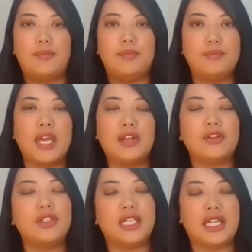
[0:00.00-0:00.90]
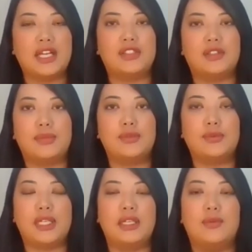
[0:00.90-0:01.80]
medical connection
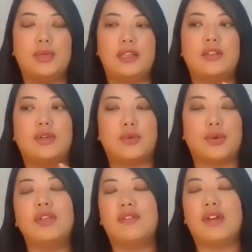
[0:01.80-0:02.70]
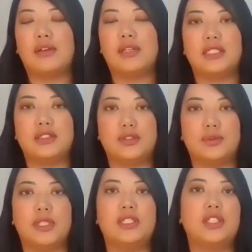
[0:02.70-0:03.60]
between what coronavirus is
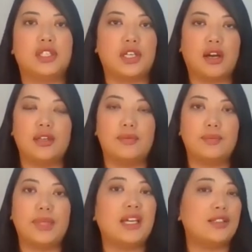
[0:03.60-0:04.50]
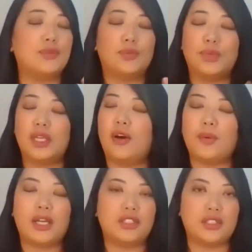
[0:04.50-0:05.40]
doing to your heart. Because we all
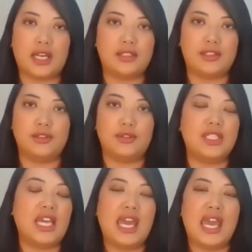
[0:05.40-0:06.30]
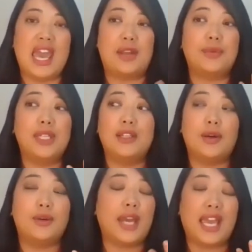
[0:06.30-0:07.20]
watch a lot of news, and we
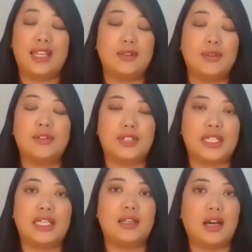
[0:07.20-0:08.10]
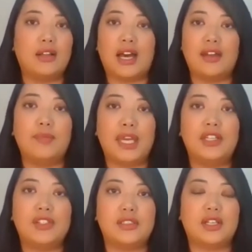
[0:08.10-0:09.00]
know anecdotally a lot of
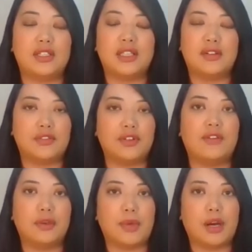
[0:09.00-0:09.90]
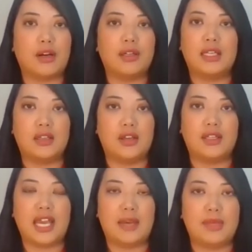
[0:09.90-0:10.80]
patients are suffering from heart and lung
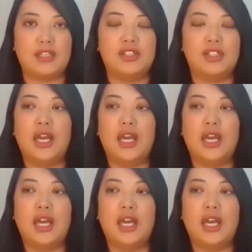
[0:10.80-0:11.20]
damage.